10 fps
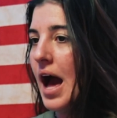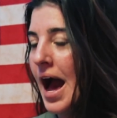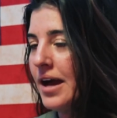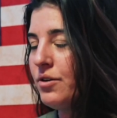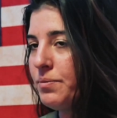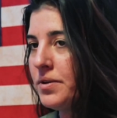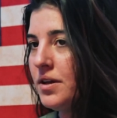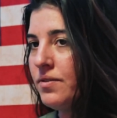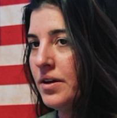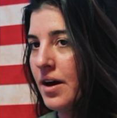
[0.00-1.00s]
I don't
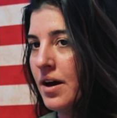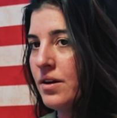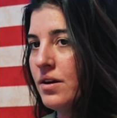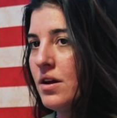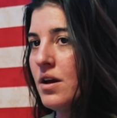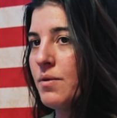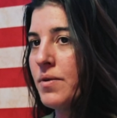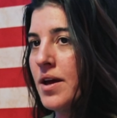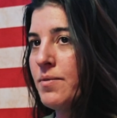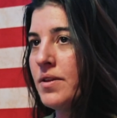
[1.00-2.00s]
believe in God,
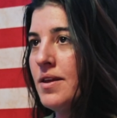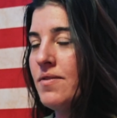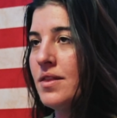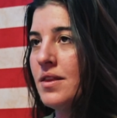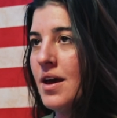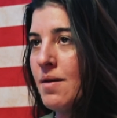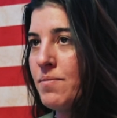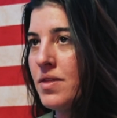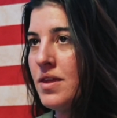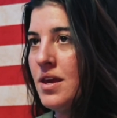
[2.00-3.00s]
but I believe in the
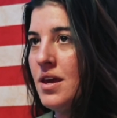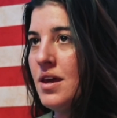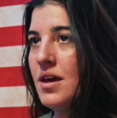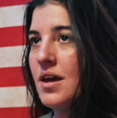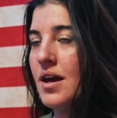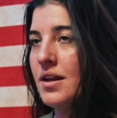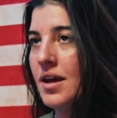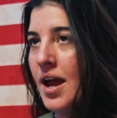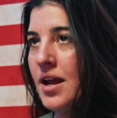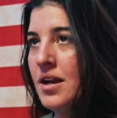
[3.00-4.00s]
empathy and
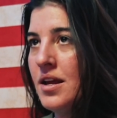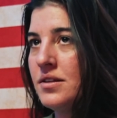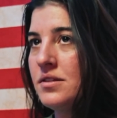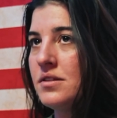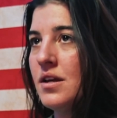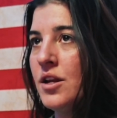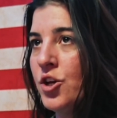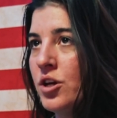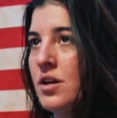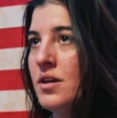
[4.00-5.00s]
kindness
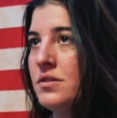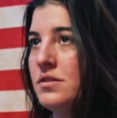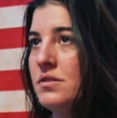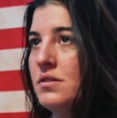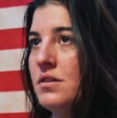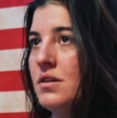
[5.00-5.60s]
and goodness.